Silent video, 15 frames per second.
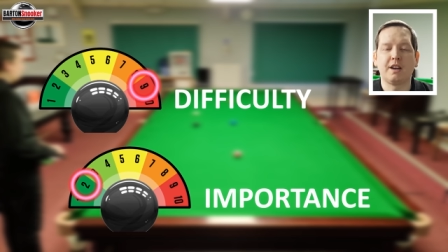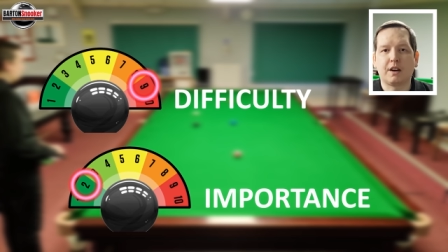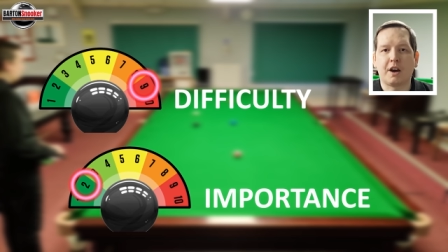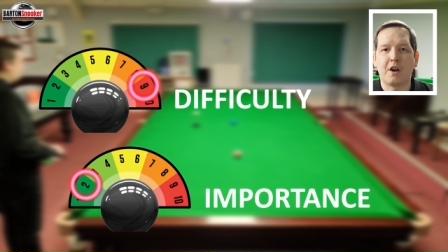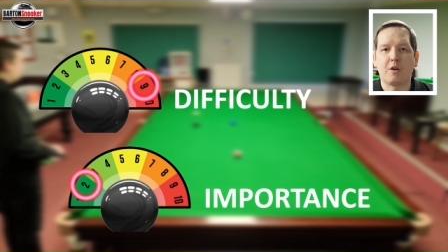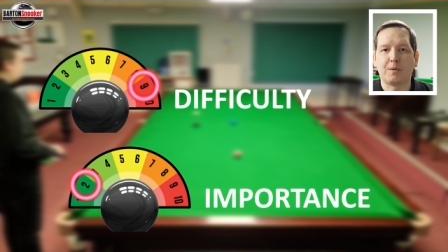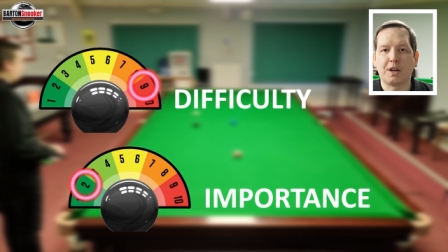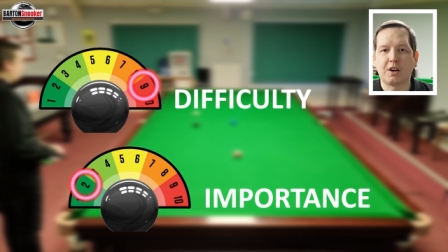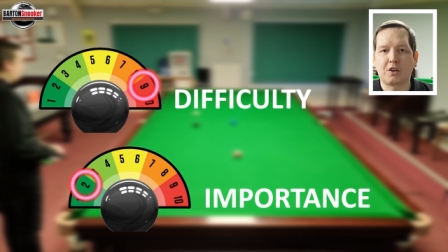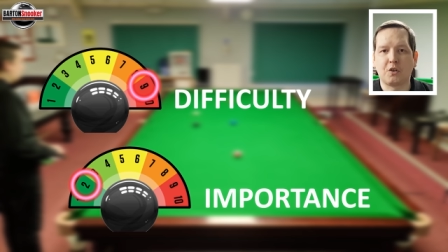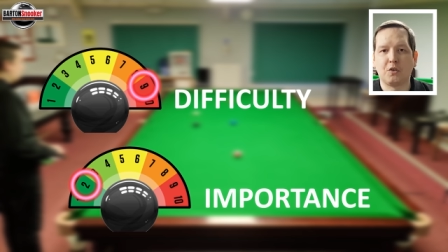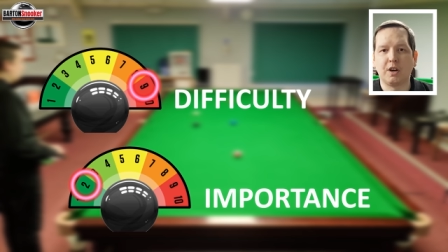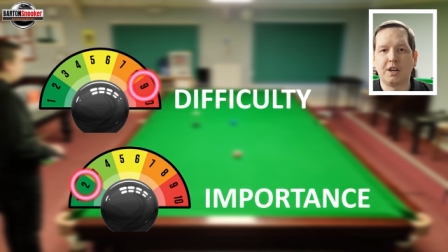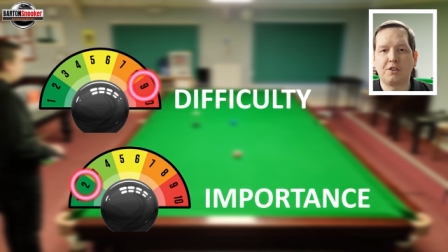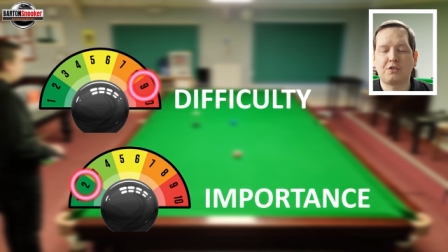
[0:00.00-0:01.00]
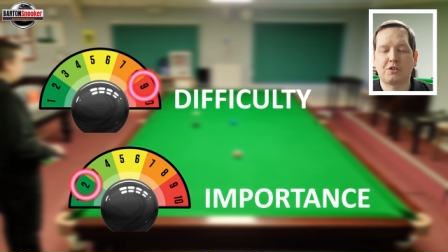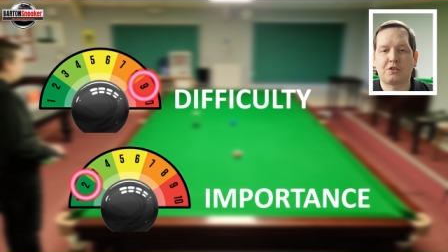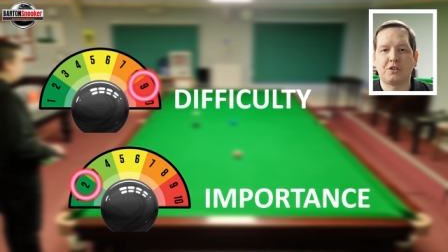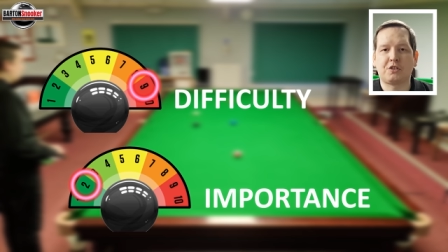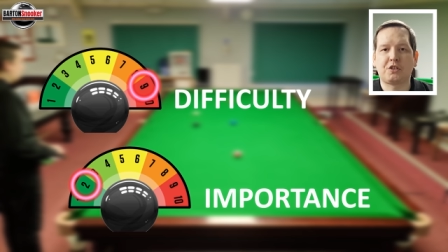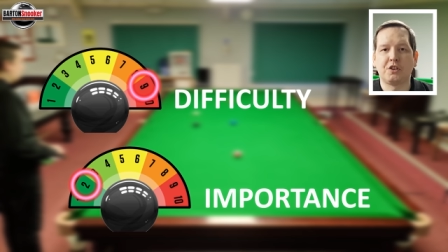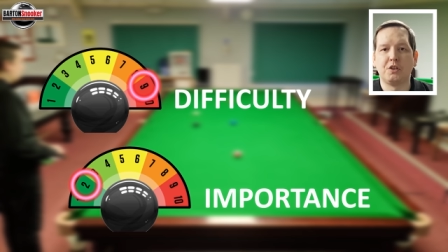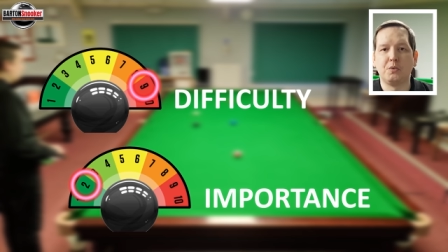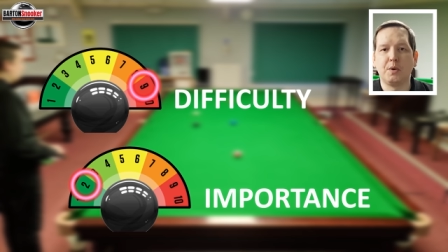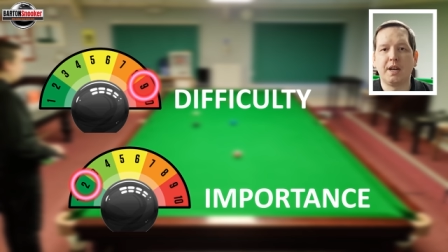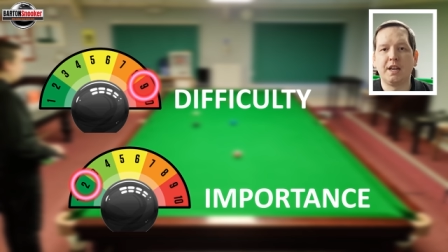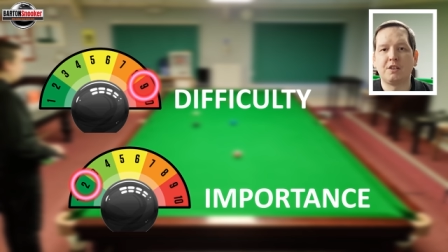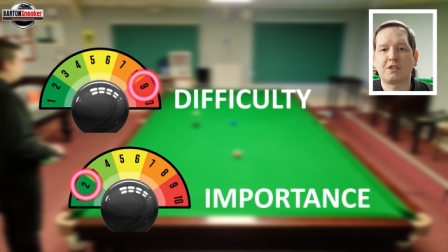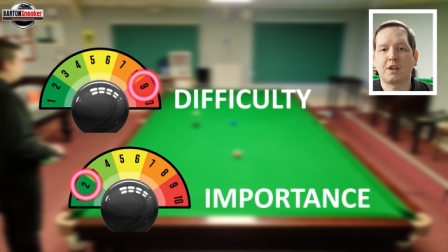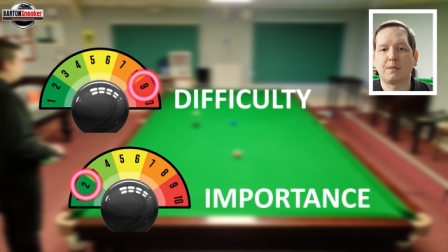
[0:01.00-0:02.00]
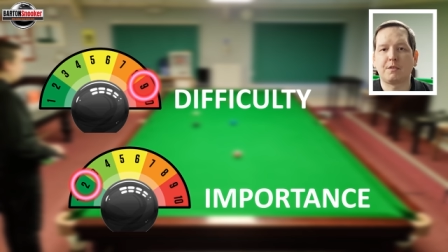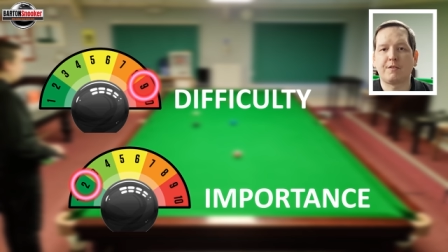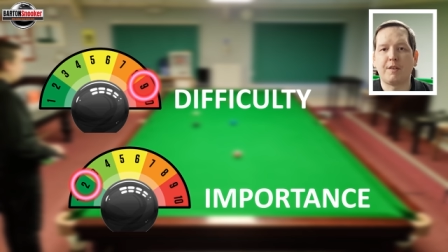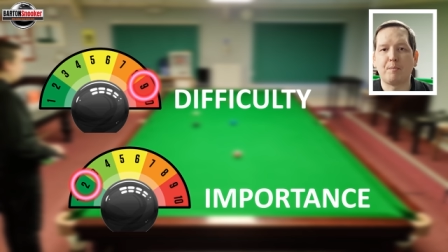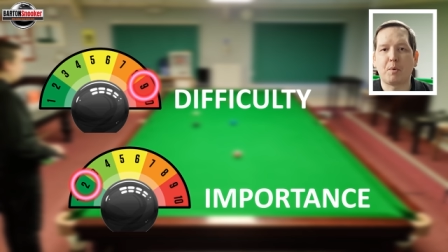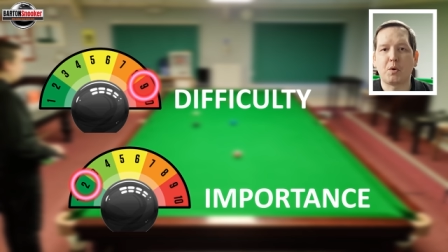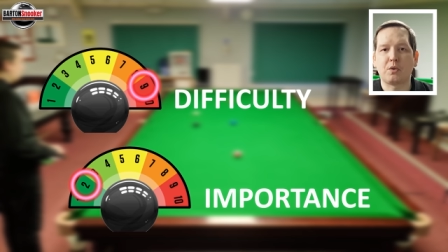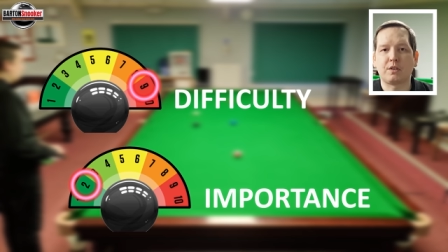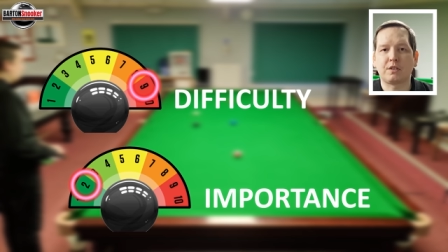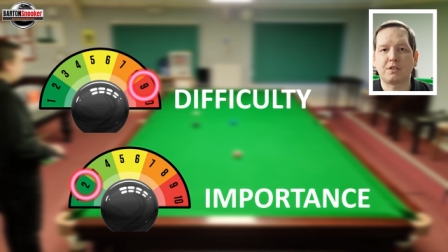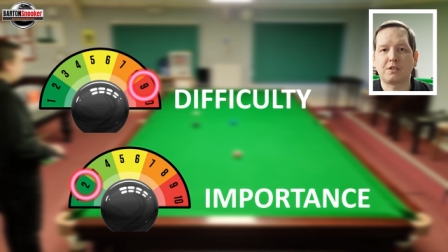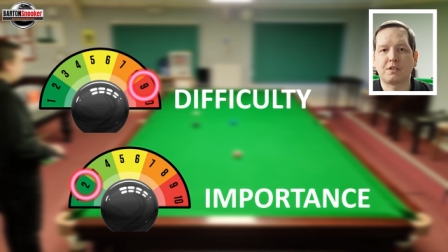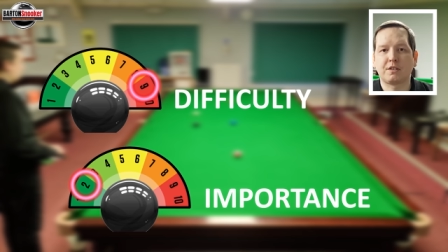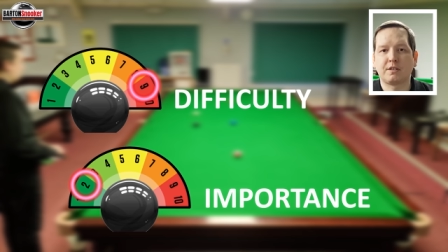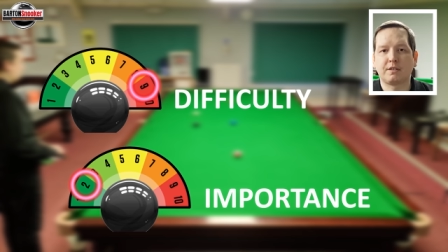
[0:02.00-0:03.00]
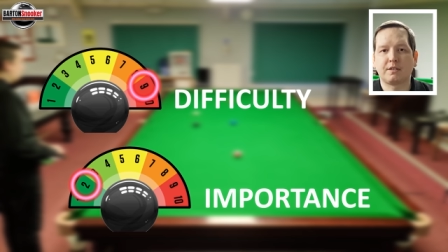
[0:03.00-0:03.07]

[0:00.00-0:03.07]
And I'm going to call it just a 2 in terms of importance.